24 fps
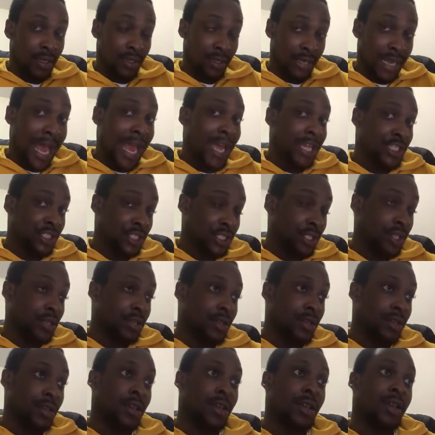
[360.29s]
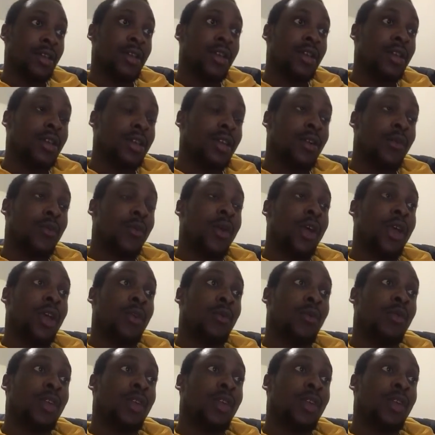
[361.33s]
last year, where